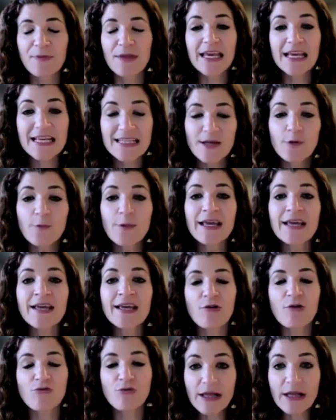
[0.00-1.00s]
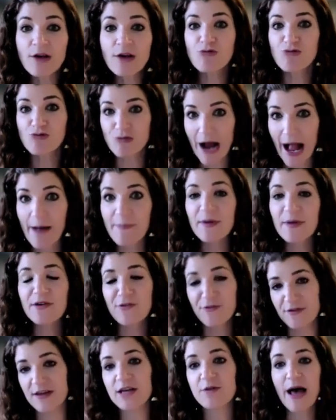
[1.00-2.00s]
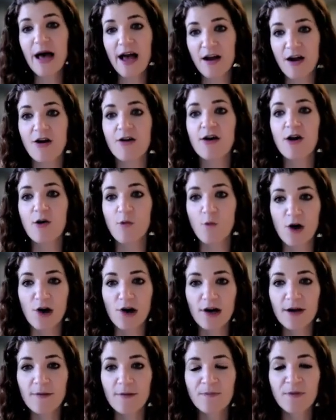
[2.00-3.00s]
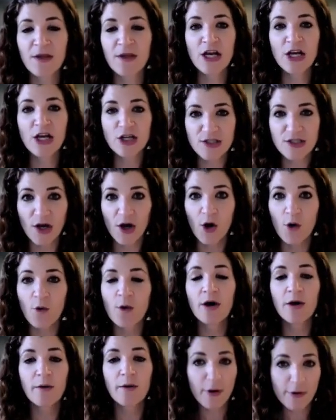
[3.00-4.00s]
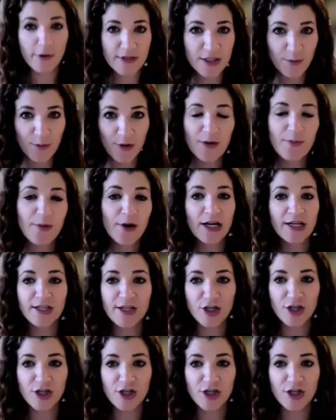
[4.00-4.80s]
is that we can get really rapid feedback on our work. So post a preprint,